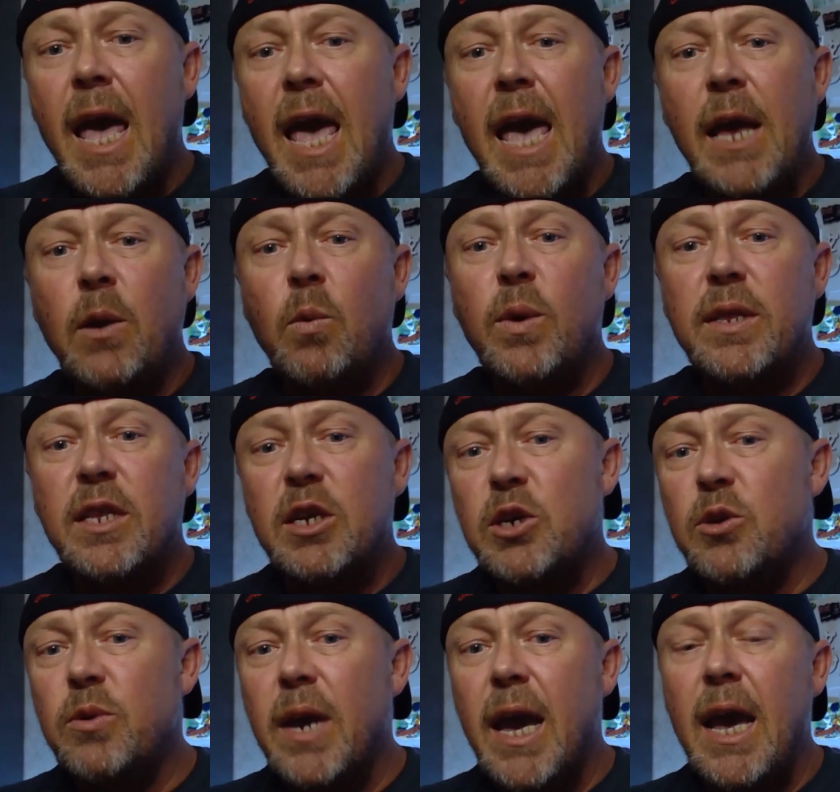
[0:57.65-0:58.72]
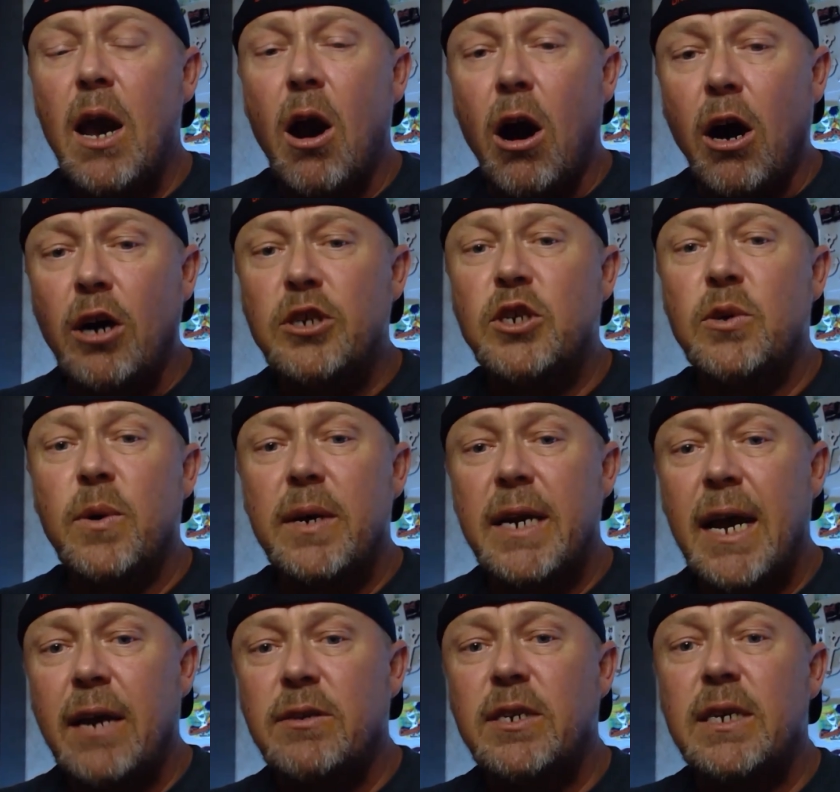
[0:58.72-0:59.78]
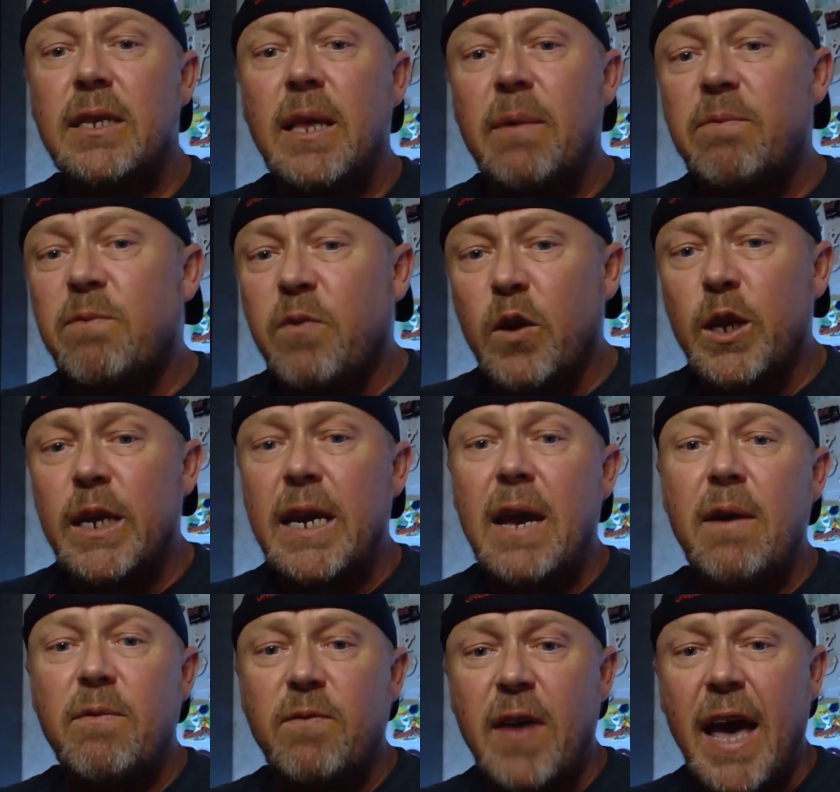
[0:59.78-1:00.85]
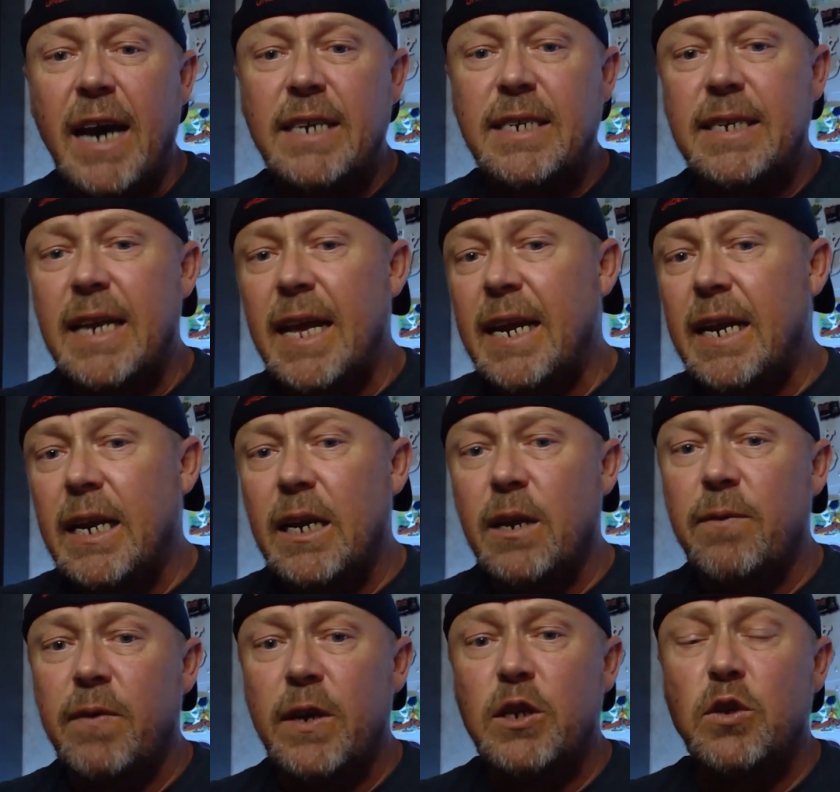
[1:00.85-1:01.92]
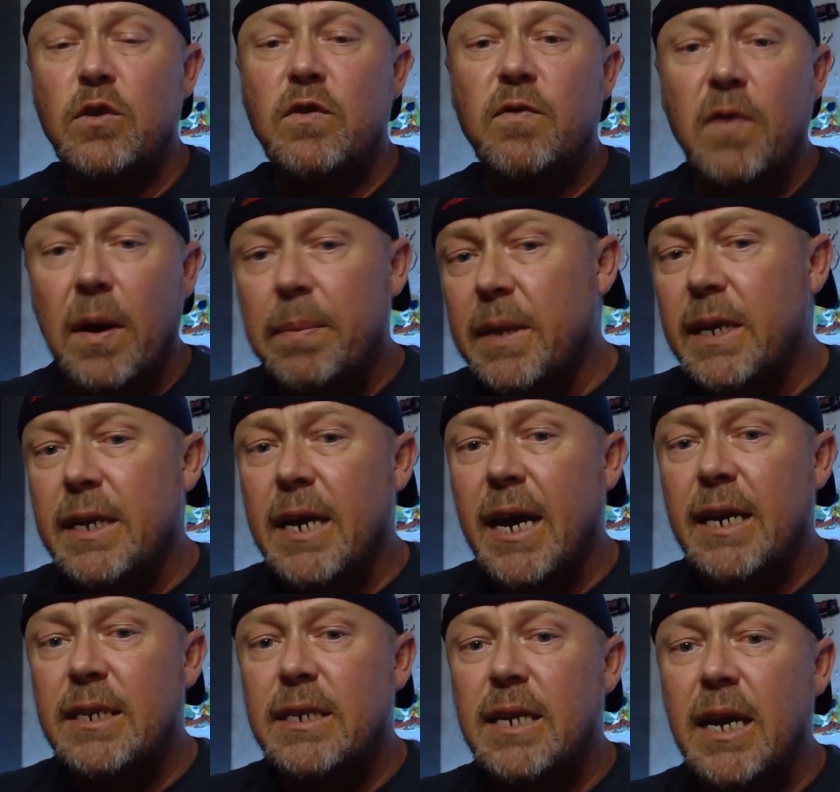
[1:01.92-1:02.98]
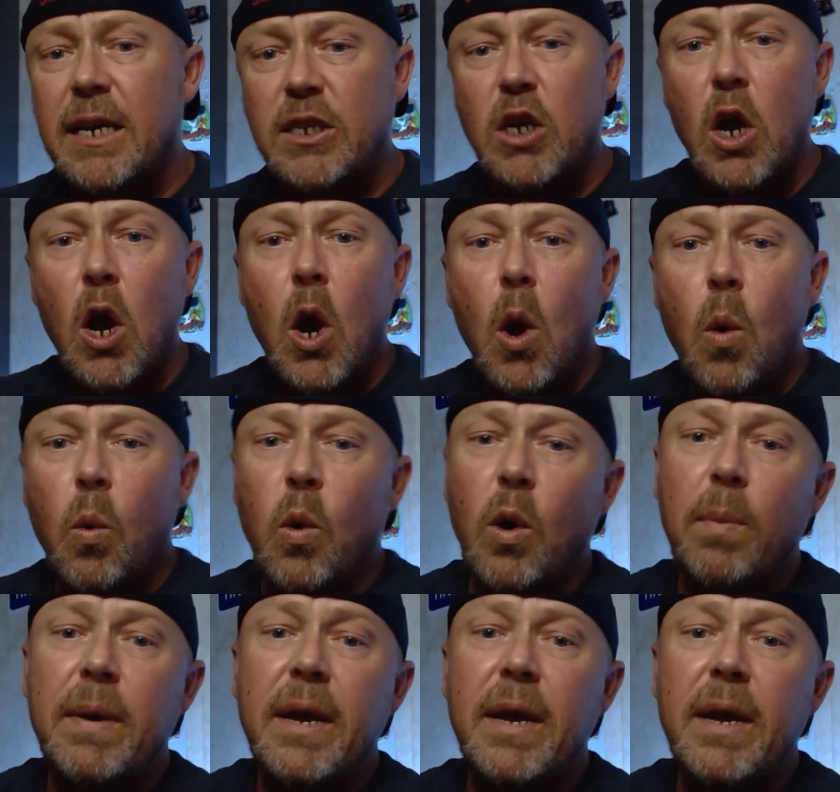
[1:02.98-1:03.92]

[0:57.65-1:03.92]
And with the UK also announcing that fully vaccinated individuals from the United States will